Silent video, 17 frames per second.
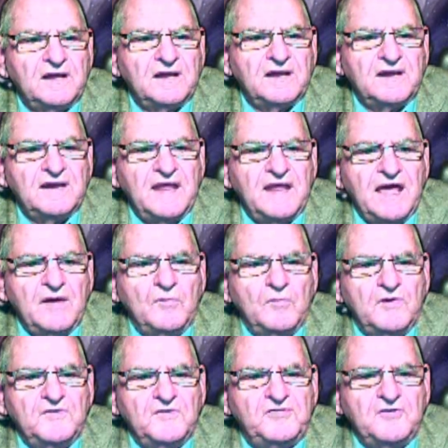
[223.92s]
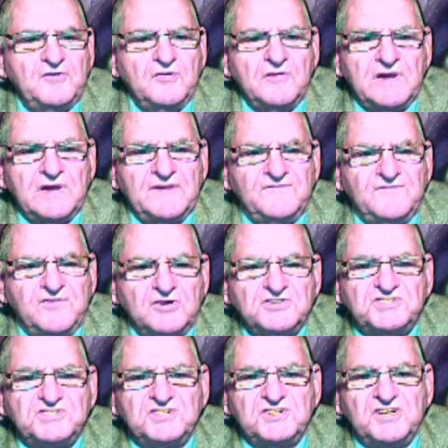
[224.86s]
not with your
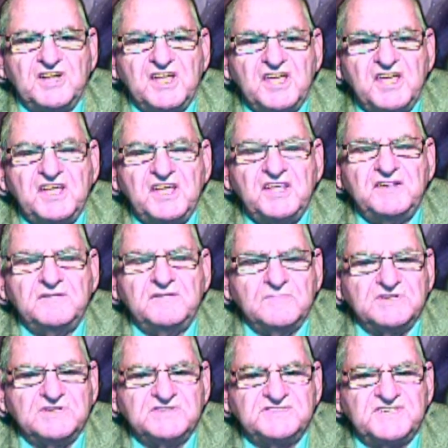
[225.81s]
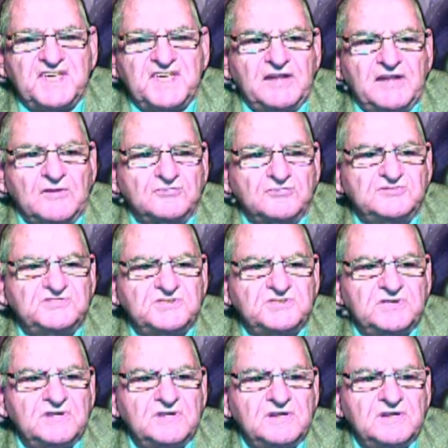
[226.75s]
aversion to heat and mosquitoes.